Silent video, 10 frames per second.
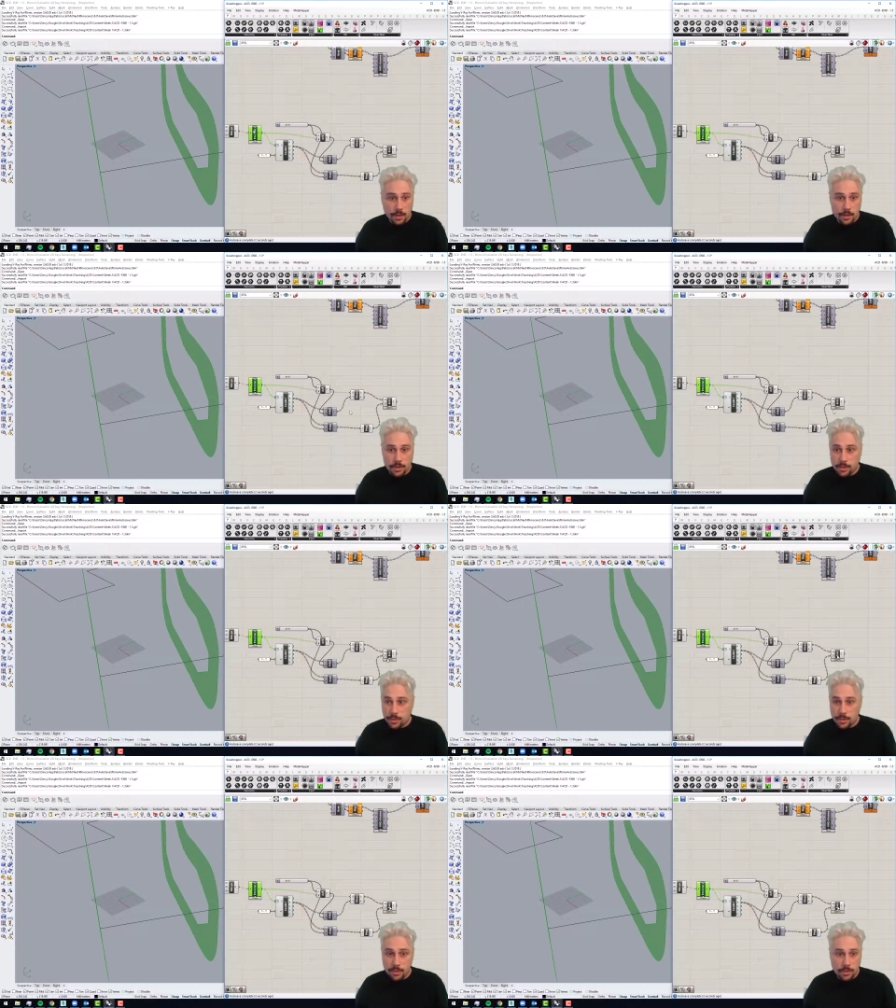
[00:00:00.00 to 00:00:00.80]

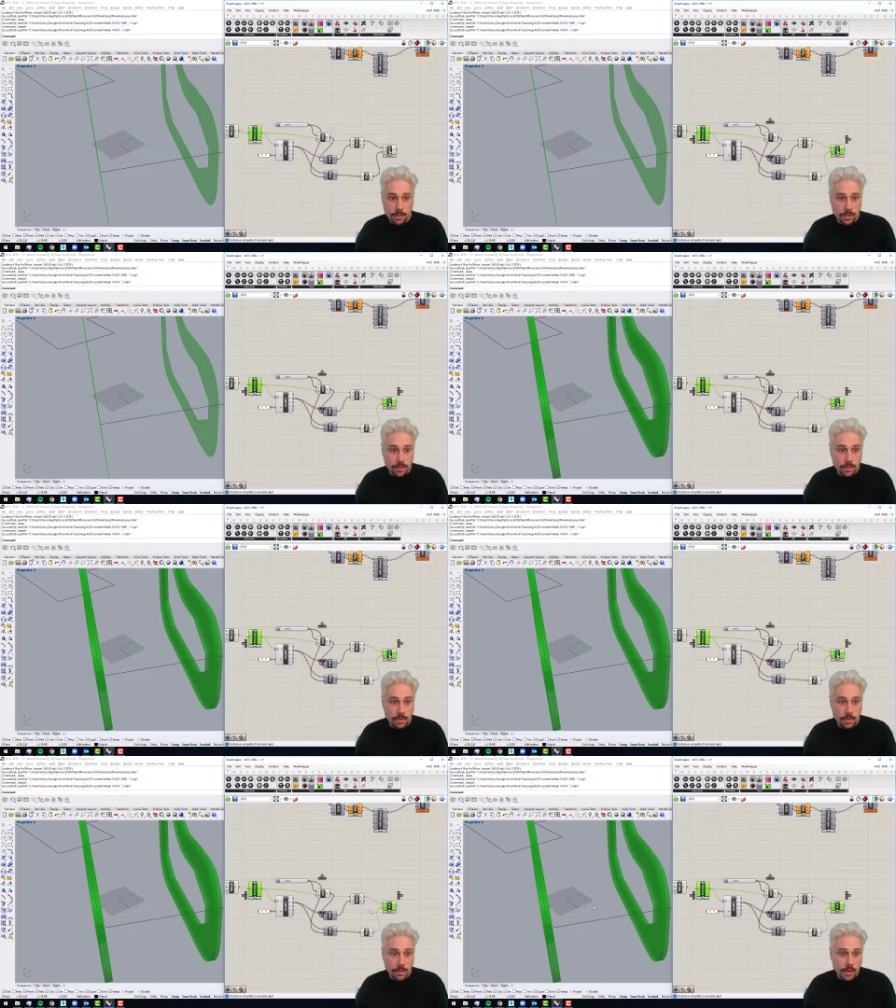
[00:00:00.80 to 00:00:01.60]
Cool.
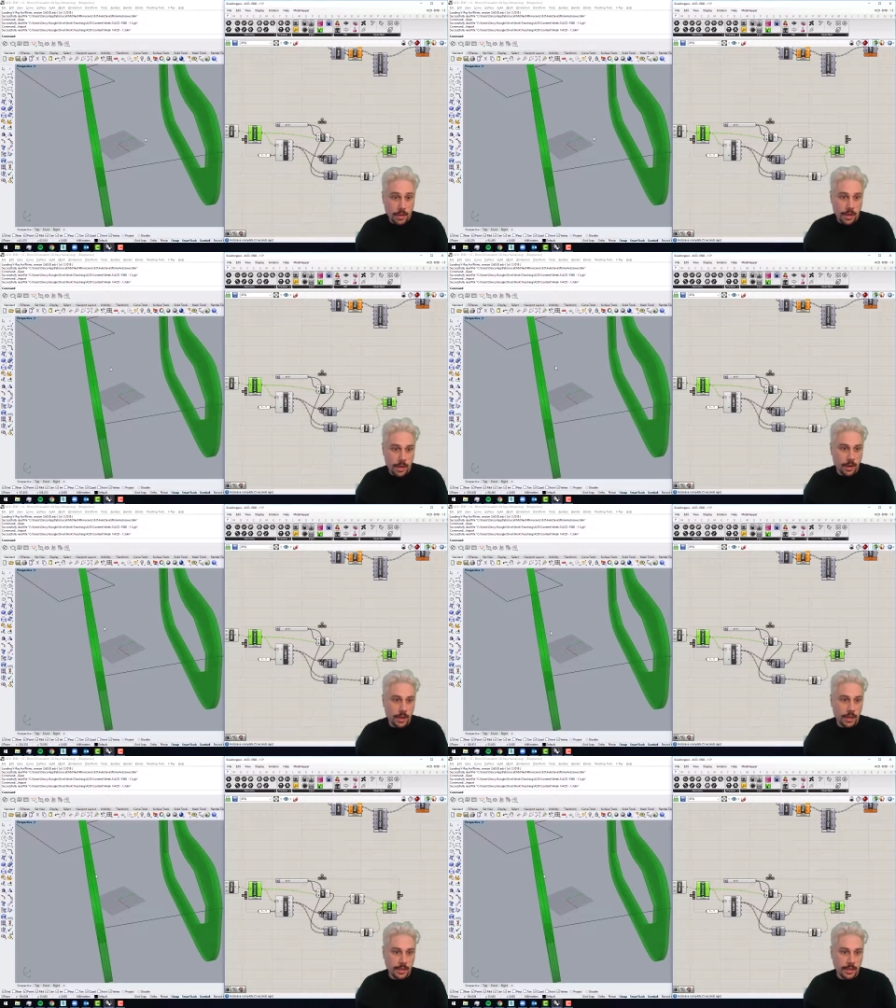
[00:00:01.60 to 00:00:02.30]
There you go.